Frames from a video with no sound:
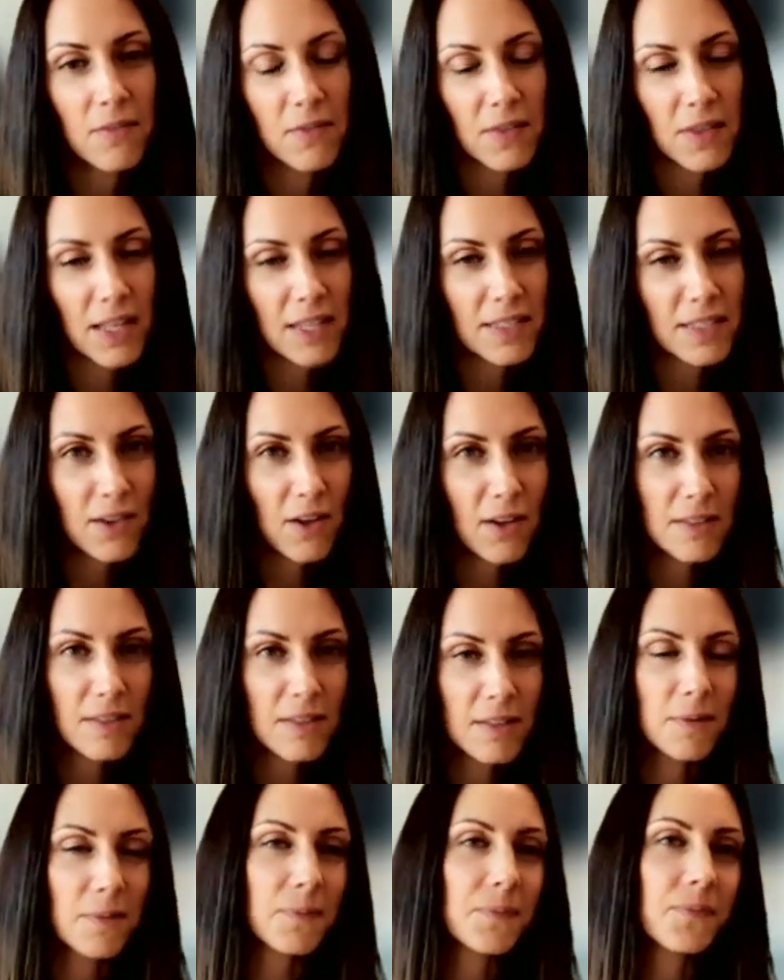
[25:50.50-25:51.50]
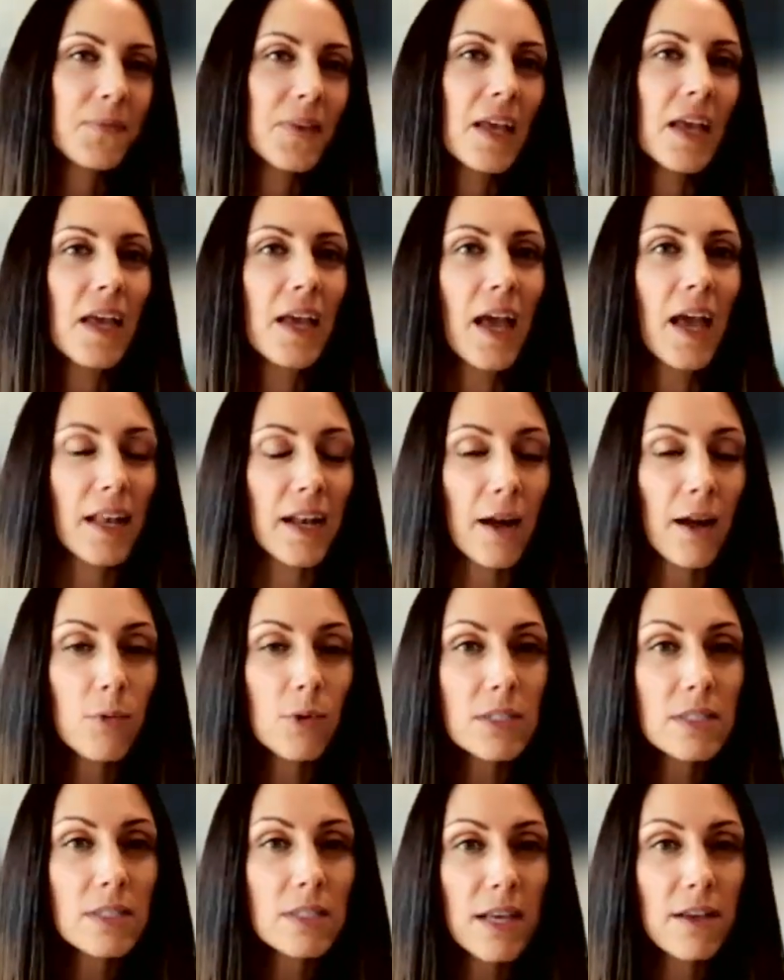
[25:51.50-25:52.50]
That's awesome. And I
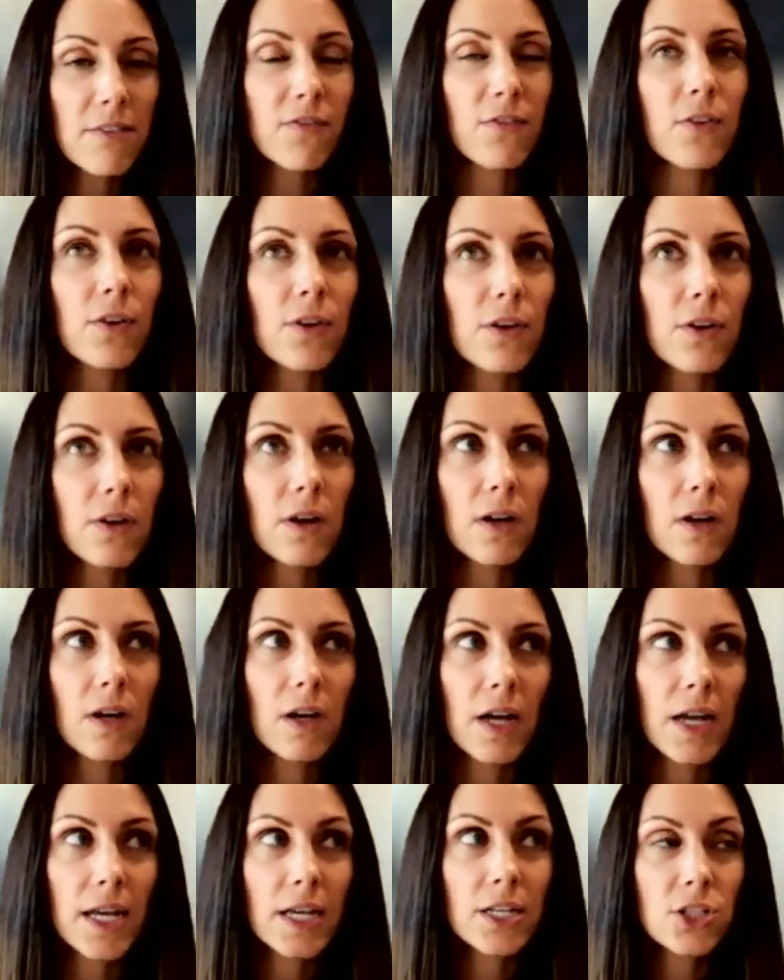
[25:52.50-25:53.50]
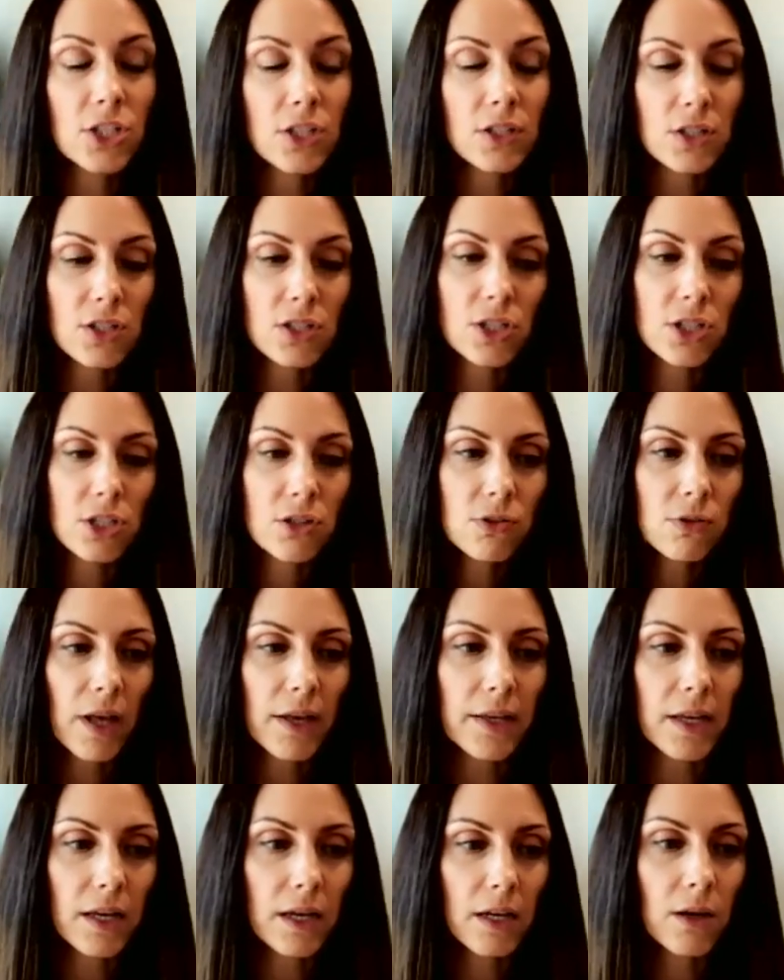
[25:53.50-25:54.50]
will say for agents too,
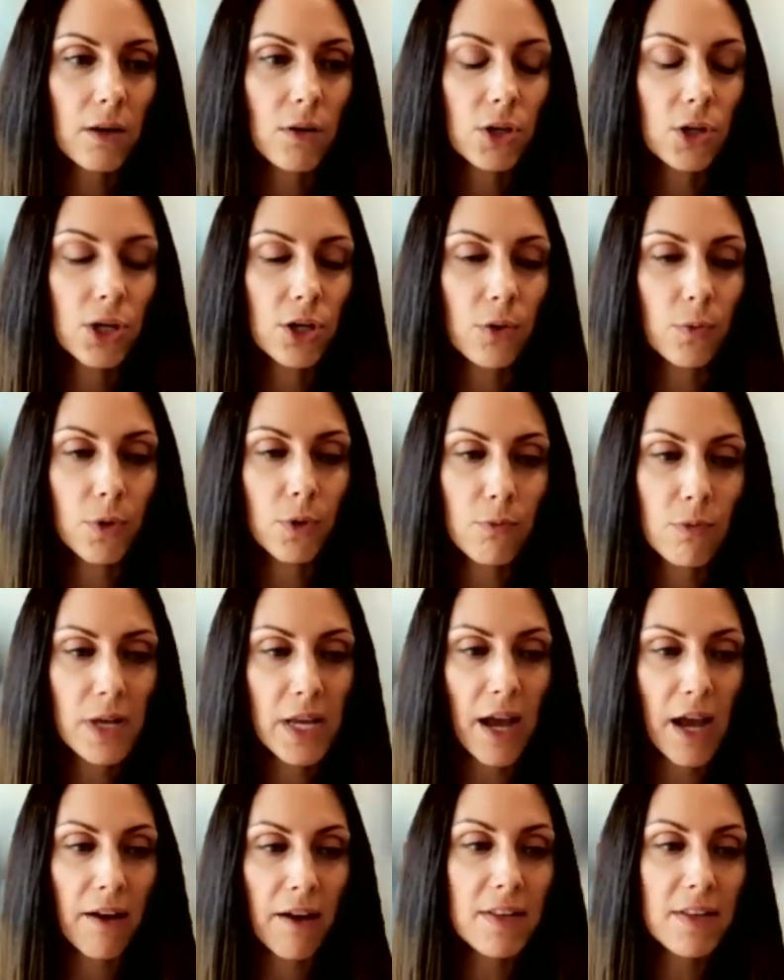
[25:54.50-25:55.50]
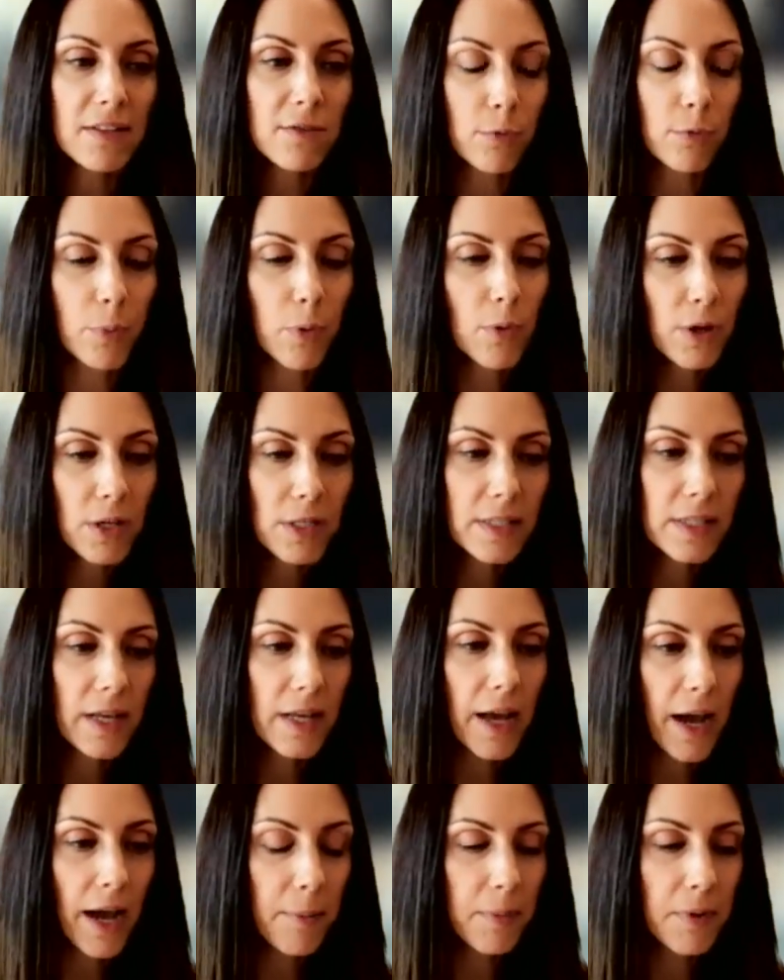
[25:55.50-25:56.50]
like, when we have these reports that
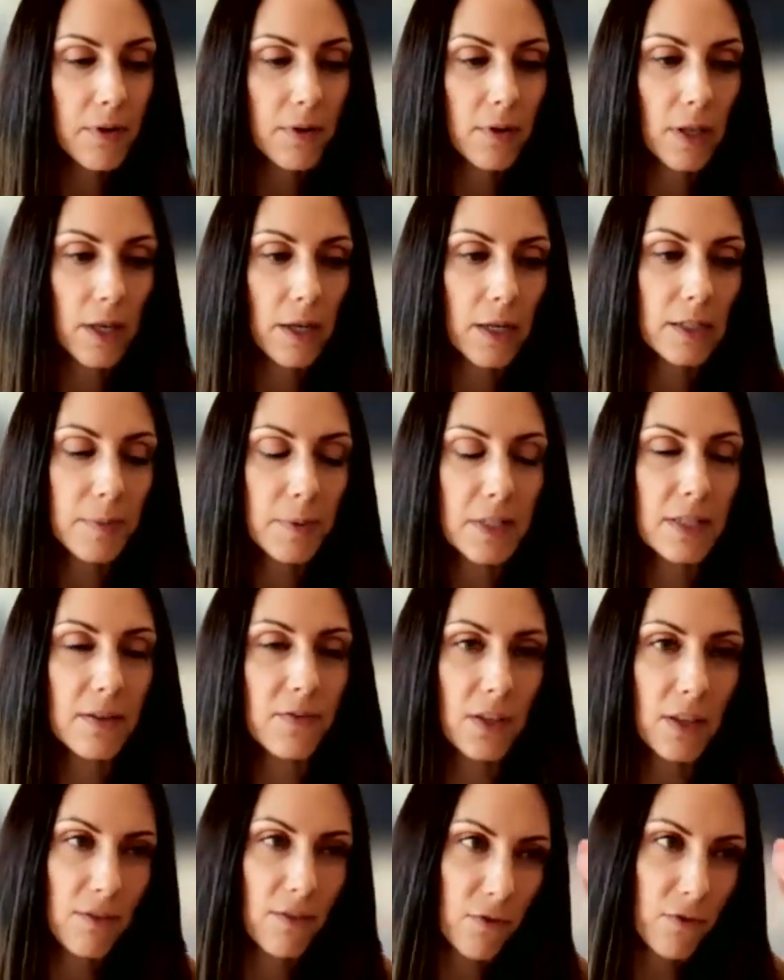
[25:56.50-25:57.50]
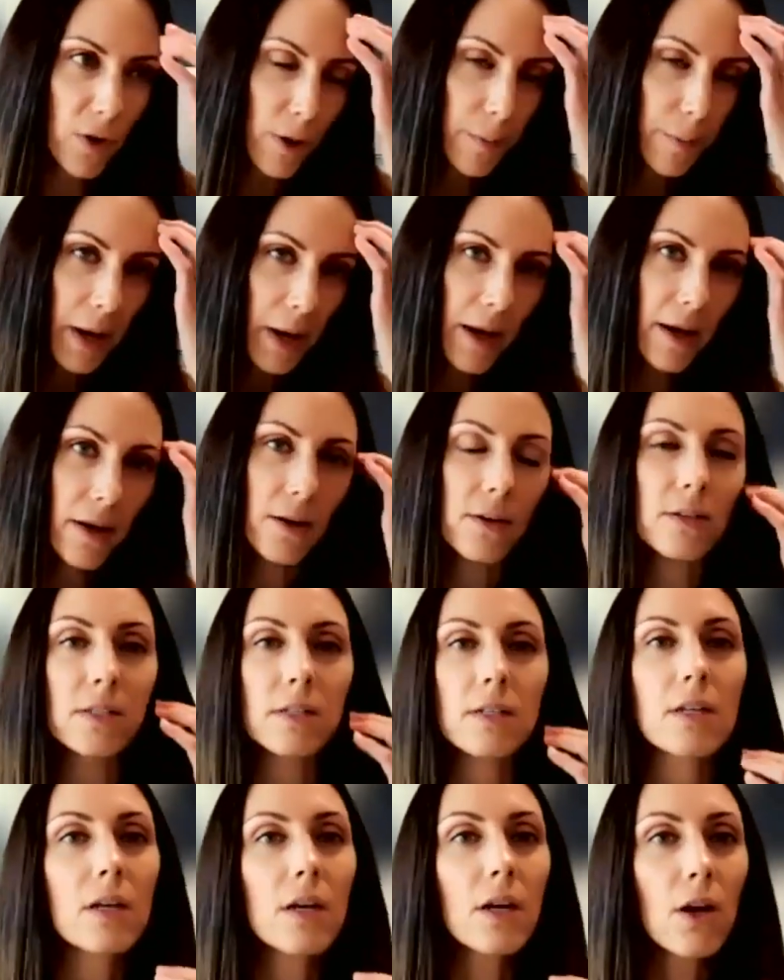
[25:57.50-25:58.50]
happen, like specifically for our buyers,
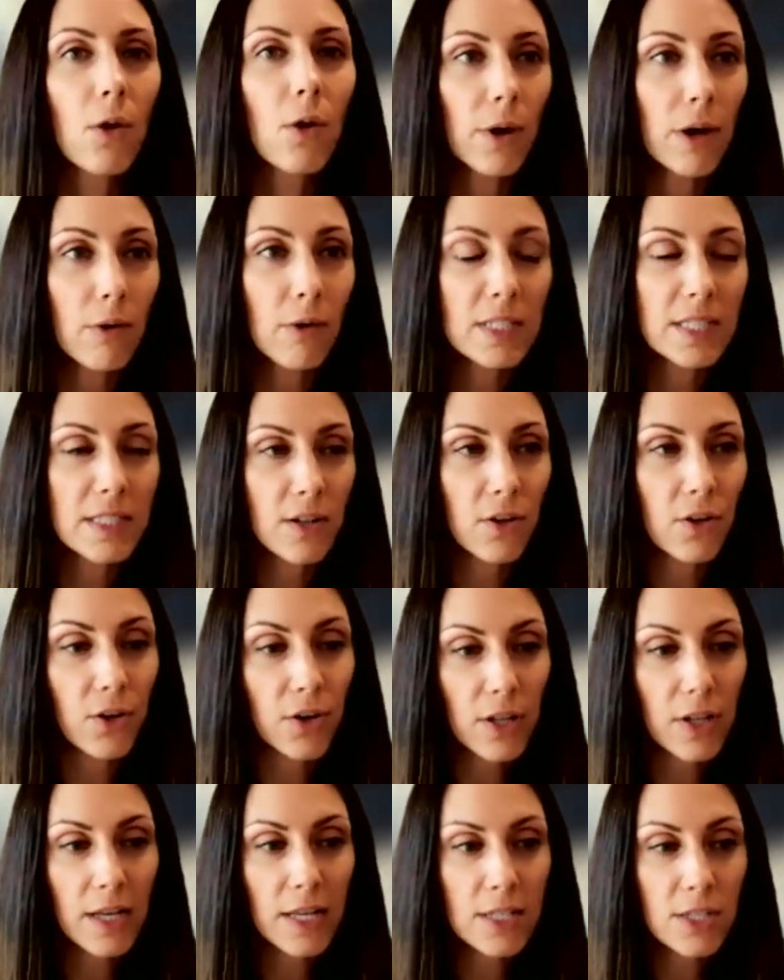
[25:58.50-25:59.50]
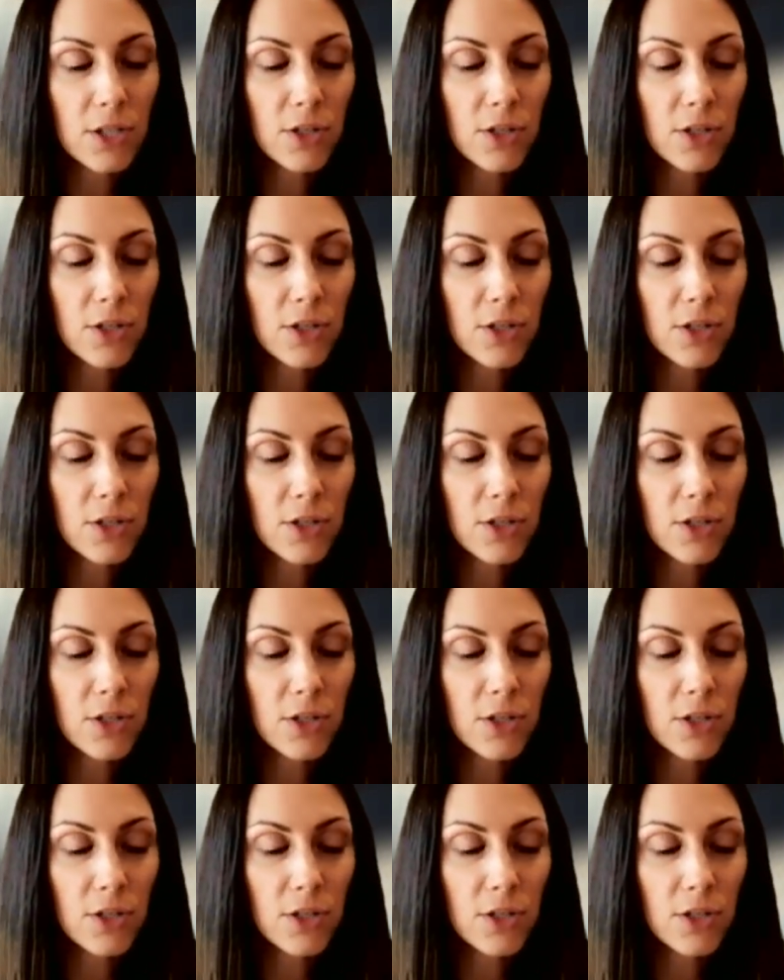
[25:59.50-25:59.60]
and we always tell our clients,